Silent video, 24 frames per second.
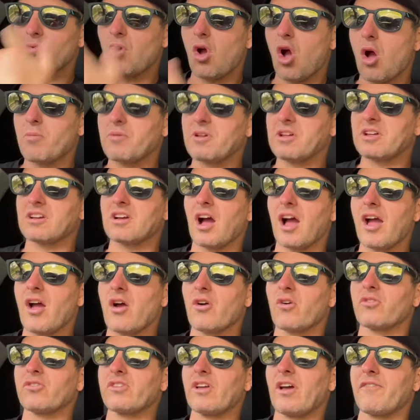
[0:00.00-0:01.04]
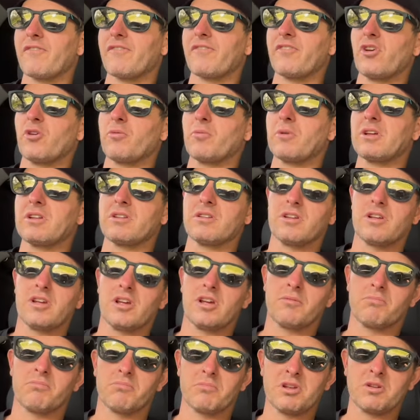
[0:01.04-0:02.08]
Robbie and Kyle was out filming.
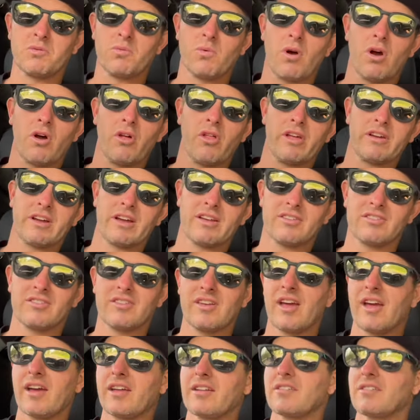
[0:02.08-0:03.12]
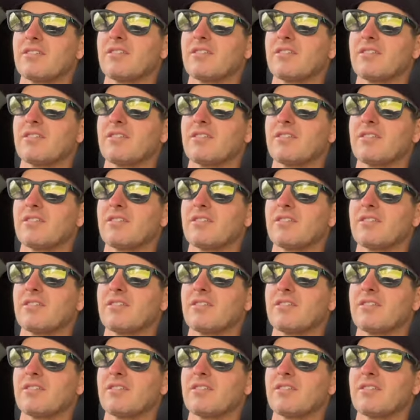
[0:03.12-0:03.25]
Meanwhile, like I said,